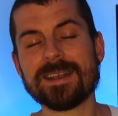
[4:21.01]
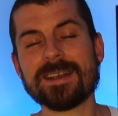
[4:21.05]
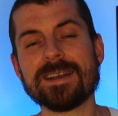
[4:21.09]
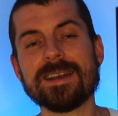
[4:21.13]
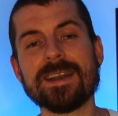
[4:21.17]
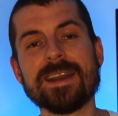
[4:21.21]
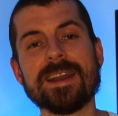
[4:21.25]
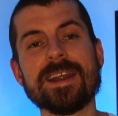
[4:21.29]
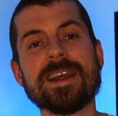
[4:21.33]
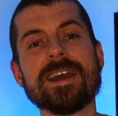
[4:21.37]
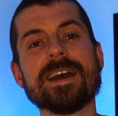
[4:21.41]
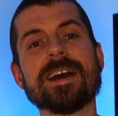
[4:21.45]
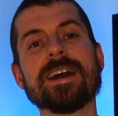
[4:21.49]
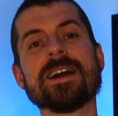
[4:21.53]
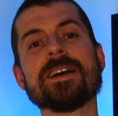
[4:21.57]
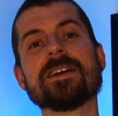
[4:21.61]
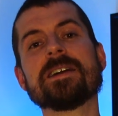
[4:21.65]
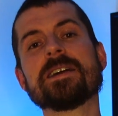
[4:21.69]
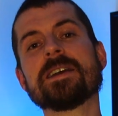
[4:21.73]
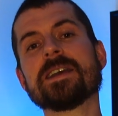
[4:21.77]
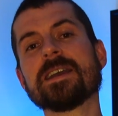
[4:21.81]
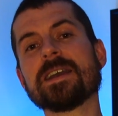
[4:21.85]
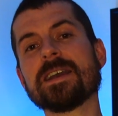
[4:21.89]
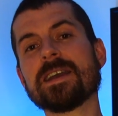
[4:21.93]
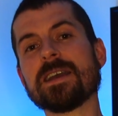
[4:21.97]
Now,
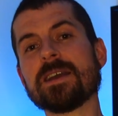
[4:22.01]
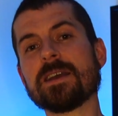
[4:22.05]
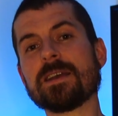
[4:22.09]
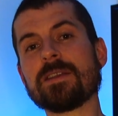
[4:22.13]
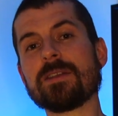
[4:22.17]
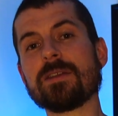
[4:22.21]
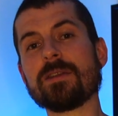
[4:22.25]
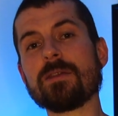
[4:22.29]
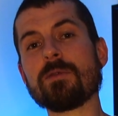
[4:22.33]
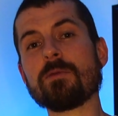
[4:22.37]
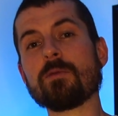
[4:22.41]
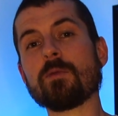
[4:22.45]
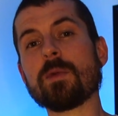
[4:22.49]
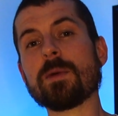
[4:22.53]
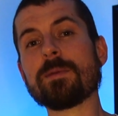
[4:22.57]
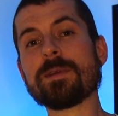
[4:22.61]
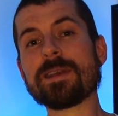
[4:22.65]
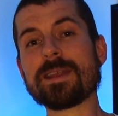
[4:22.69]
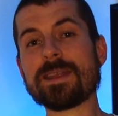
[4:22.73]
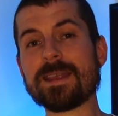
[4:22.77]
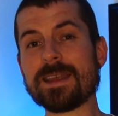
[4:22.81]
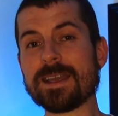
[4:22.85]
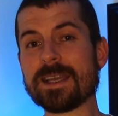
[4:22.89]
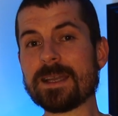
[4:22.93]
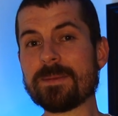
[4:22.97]
when we
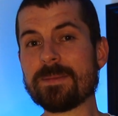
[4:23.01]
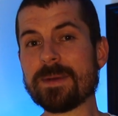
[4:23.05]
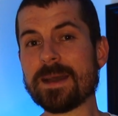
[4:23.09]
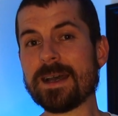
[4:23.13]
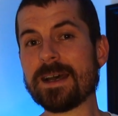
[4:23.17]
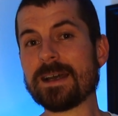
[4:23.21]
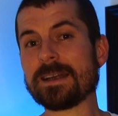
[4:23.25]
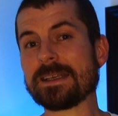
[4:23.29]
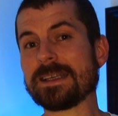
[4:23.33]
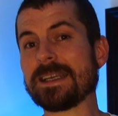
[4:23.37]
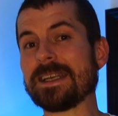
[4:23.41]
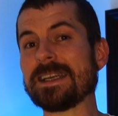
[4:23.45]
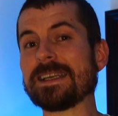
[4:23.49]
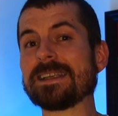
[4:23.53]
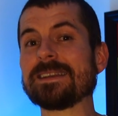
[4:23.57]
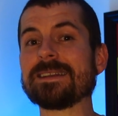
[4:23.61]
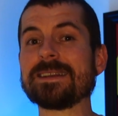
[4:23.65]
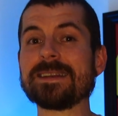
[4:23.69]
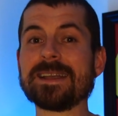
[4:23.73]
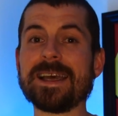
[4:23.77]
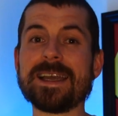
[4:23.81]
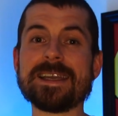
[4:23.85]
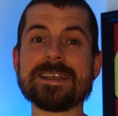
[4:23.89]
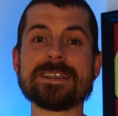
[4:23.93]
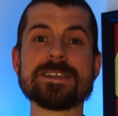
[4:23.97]
think about getting
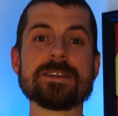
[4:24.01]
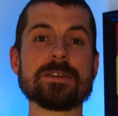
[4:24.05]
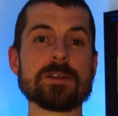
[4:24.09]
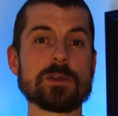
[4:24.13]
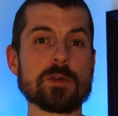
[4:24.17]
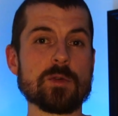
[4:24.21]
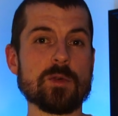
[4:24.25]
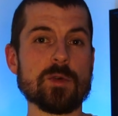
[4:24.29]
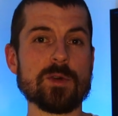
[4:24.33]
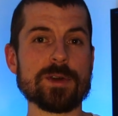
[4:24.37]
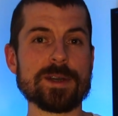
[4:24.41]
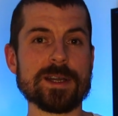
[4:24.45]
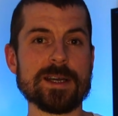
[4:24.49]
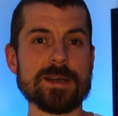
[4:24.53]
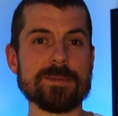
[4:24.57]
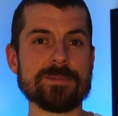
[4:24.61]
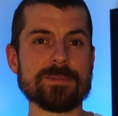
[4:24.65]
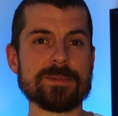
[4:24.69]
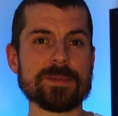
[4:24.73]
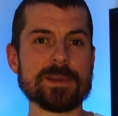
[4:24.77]
late in the quarter,